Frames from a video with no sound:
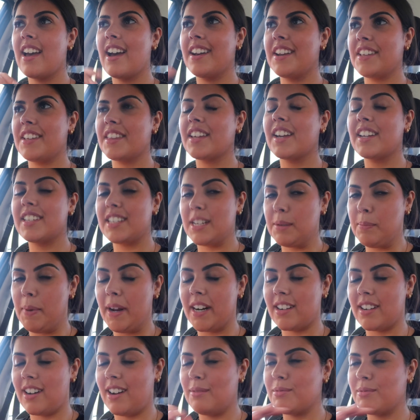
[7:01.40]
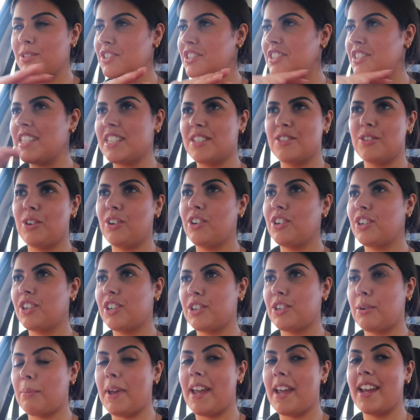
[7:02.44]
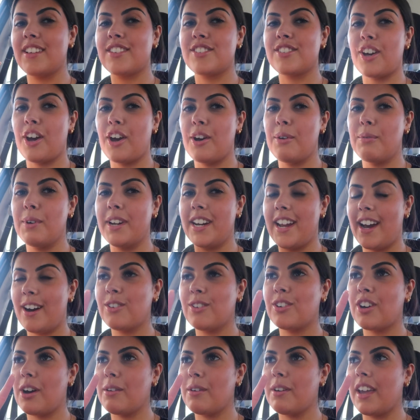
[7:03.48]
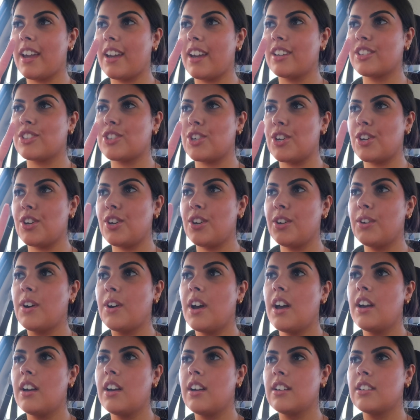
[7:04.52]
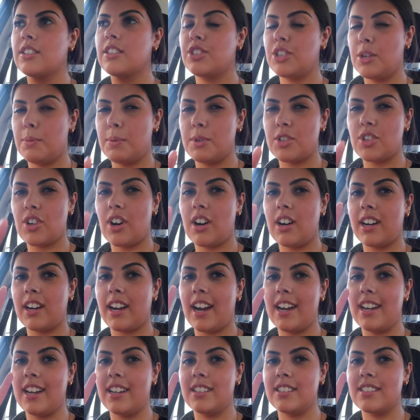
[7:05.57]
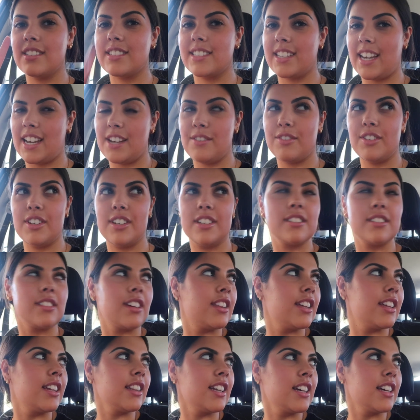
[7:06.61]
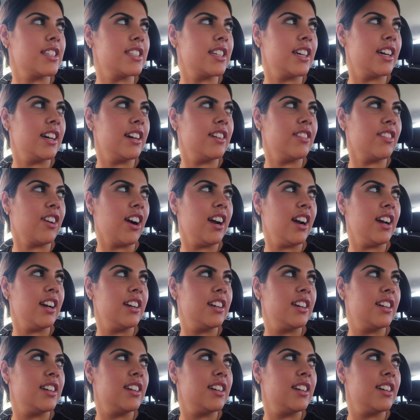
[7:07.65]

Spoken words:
And anything I did pick up just did not look good on me. So we're now going to Superdrug and Savers. I think that's it, right?